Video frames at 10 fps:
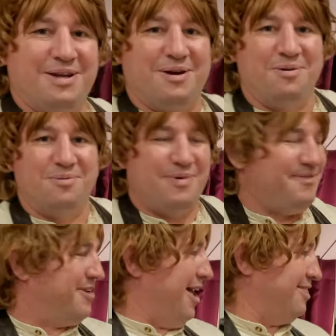go.
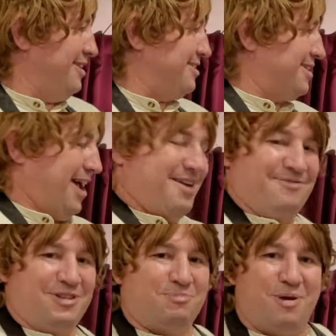We've got this
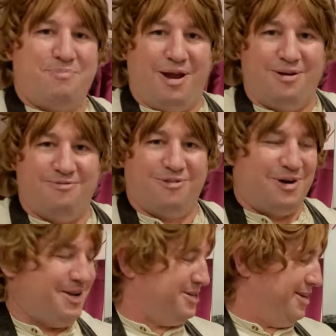canvas prepared for
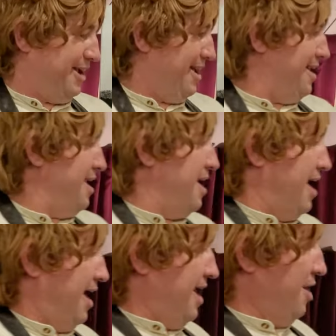you today.
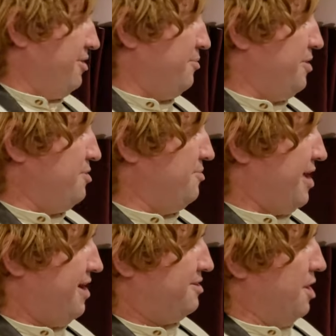And how did we do
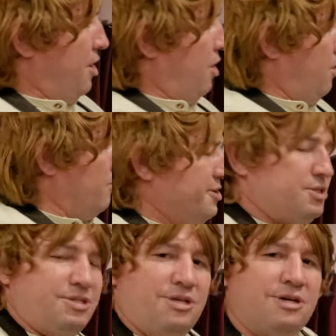that? Oh, we
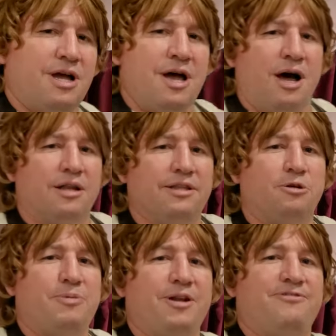just took a
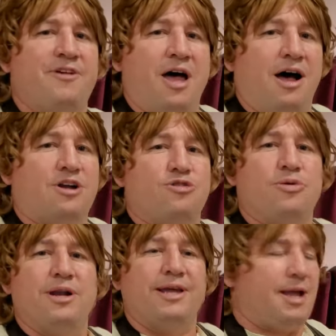little bit of
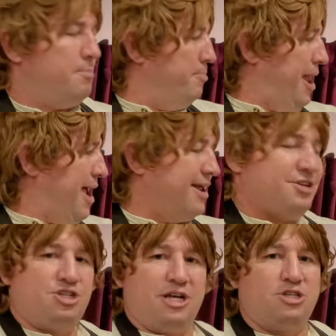acrylic black
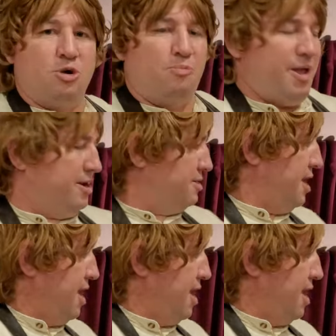gesso paint,